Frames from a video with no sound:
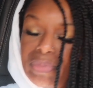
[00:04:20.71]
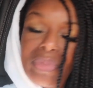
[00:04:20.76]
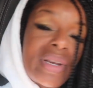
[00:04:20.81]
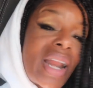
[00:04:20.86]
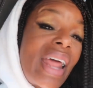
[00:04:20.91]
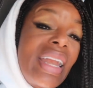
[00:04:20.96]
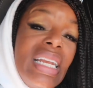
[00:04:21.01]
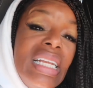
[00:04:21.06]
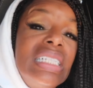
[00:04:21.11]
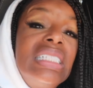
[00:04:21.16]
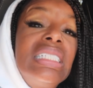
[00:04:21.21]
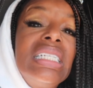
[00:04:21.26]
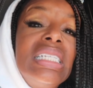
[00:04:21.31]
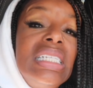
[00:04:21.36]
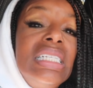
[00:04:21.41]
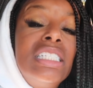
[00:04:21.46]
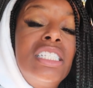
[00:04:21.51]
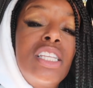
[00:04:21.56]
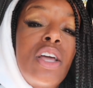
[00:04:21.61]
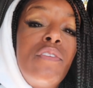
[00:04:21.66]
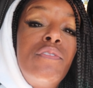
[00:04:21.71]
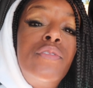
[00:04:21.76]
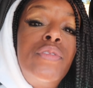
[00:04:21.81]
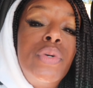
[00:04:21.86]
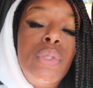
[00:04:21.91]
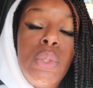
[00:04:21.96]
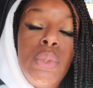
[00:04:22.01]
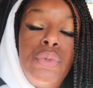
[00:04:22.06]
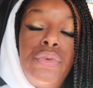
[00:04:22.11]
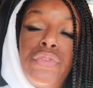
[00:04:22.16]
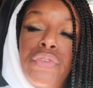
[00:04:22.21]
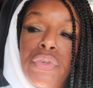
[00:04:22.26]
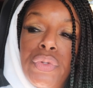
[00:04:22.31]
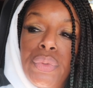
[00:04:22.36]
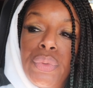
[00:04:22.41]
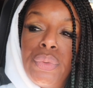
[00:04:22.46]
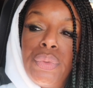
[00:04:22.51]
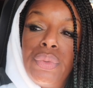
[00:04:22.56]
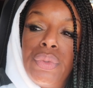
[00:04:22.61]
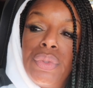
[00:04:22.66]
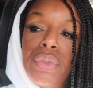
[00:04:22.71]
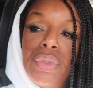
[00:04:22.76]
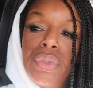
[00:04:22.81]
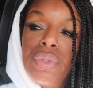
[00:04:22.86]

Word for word: But I need to eat some food.